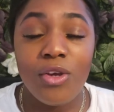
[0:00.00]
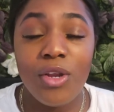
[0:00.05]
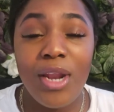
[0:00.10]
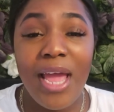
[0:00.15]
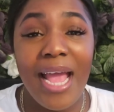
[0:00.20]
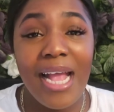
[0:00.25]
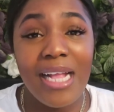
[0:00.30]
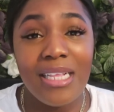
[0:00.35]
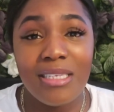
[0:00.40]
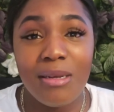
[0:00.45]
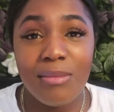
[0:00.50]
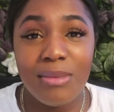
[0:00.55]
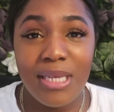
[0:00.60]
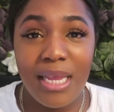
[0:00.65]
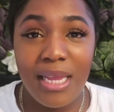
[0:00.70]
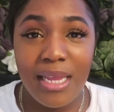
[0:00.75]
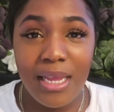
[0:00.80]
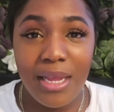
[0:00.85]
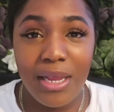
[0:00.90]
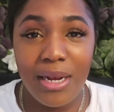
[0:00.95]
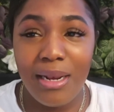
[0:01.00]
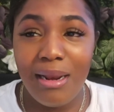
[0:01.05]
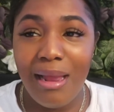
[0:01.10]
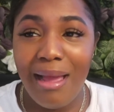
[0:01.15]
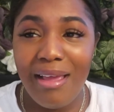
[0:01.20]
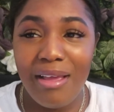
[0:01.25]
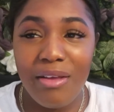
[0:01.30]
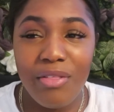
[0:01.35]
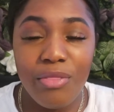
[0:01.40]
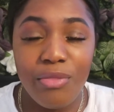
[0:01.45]
gonna end up taking
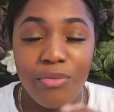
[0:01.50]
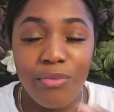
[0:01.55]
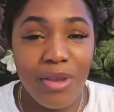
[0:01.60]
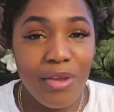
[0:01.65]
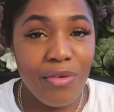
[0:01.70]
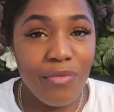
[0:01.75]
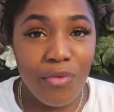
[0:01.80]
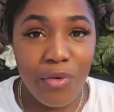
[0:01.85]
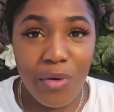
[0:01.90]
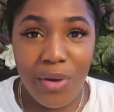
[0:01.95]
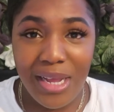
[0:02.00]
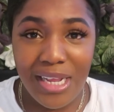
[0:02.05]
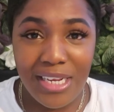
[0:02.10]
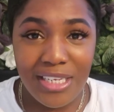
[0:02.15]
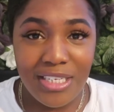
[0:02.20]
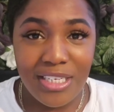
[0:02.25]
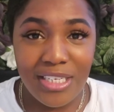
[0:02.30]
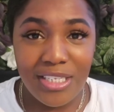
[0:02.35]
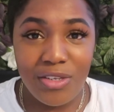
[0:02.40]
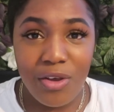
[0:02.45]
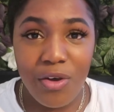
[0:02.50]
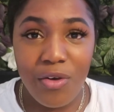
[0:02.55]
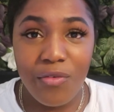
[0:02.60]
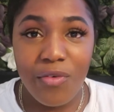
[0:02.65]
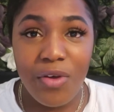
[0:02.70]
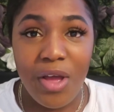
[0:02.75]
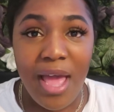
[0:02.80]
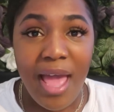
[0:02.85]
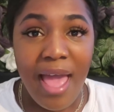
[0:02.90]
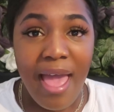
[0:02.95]
like 3-4 inches
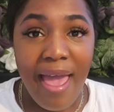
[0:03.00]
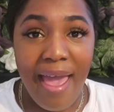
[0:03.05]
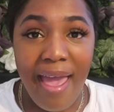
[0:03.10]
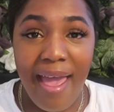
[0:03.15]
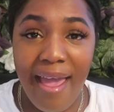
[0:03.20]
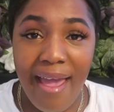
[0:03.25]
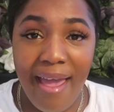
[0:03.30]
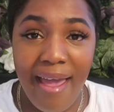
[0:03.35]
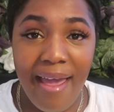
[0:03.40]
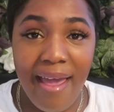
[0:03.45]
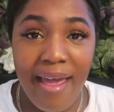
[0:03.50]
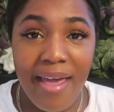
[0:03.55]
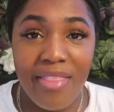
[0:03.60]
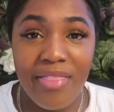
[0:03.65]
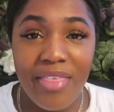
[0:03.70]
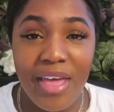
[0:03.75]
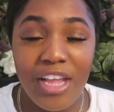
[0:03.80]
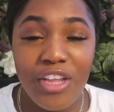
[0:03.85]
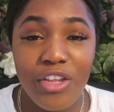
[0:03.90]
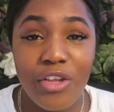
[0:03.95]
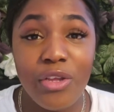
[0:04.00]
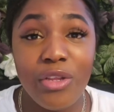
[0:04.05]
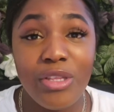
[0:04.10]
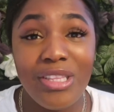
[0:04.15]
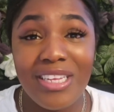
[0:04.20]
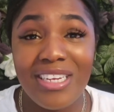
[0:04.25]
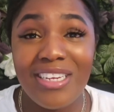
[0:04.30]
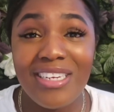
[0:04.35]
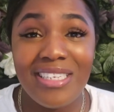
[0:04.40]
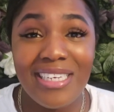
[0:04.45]
of hair that you
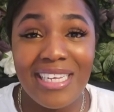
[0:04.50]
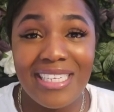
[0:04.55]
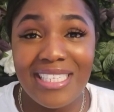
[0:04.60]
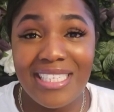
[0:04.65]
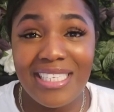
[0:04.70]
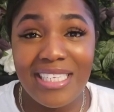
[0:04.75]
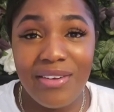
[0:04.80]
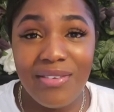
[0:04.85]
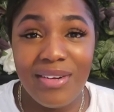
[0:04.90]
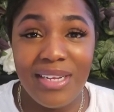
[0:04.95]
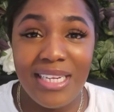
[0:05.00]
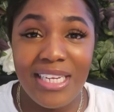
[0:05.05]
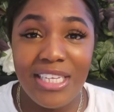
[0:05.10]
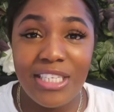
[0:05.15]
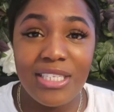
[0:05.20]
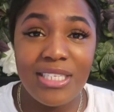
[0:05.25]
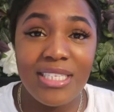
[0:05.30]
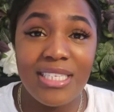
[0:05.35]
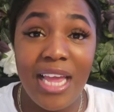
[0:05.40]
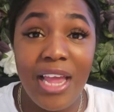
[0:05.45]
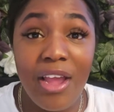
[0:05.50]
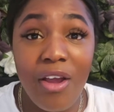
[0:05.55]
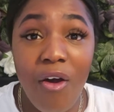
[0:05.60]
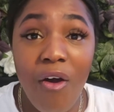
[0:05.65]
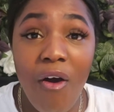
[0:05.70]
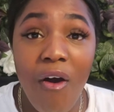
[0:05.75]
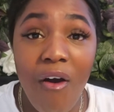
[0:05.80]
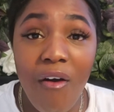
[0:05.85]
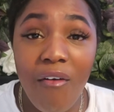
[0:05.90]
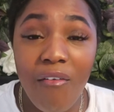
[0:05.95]
didn't necessarily need to take
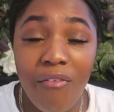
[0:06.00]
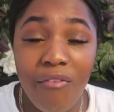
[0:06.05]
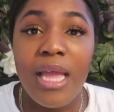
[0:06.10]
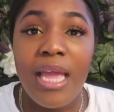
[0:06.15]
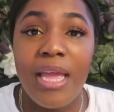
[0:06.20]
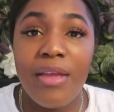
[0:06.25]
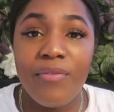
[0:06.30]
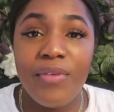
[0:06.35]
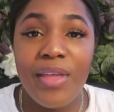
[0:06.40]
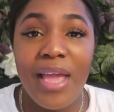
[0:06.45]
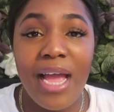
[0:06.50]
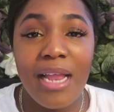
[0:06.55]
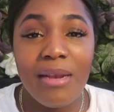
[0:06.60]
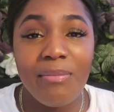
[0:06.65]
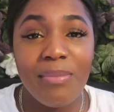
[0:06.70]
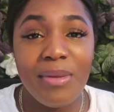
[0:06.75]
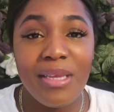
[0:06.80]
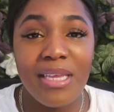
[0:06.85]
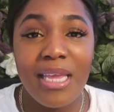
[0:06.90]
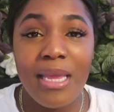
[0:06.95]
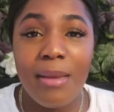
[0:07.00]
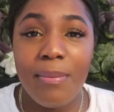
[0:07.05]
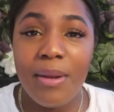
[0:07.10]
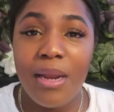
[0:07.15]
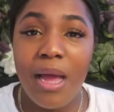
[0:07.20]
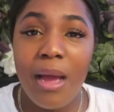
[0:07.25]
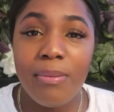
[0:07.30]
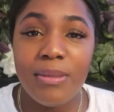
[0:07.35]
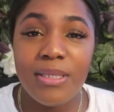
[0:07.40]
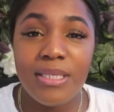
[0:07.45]
off if you had been
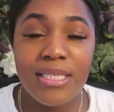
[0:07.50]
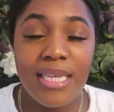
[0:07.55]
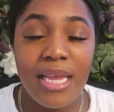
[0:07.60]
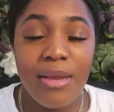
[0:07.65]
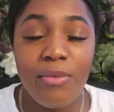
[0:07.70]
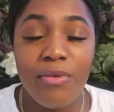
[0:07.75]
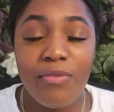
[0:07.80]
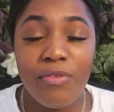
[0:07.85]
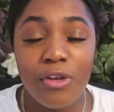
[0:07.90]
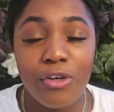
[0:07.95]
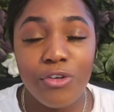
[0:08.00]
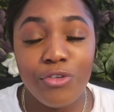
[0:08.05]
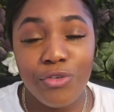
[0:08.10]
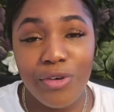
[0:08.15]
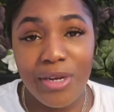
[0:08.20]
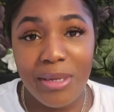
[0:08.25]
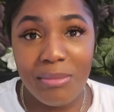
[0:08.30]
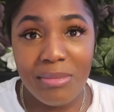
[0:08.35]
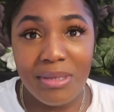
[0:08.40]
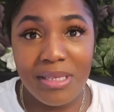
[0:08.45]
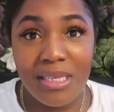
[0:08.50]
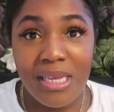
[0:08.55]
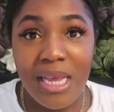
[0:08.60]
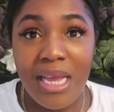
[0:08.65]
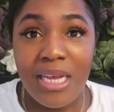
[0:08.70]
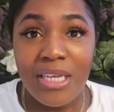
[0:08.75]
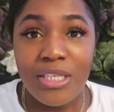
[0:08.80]
keeping up to date with your trims.